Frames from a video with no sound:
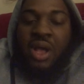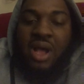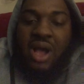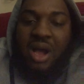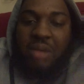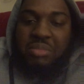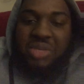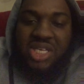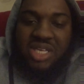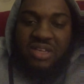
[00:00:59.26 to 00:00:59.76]

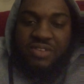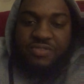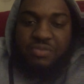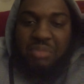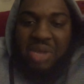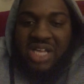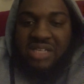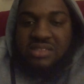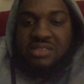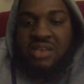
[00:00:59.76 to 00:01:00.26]
I'm gonna give
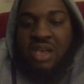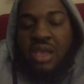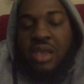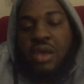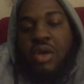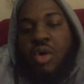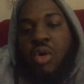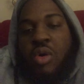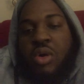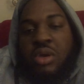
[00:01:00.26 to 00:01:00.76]
my
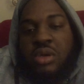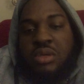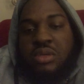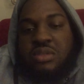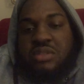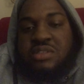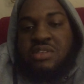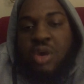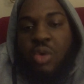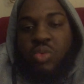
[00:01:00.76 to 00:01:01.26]
take
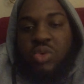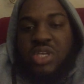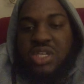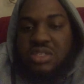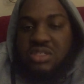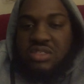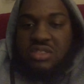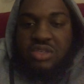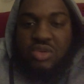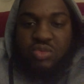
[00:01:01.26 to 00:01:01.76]
on
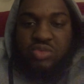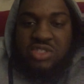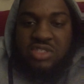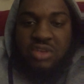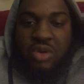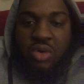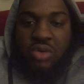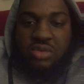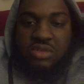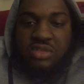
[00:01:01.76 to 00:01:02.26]
Token's new
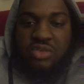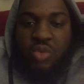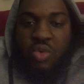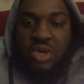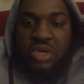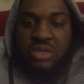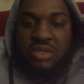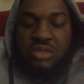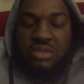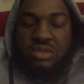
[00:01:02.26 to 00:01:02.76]
song
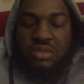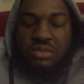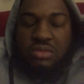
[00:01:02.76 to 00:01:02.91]
Toy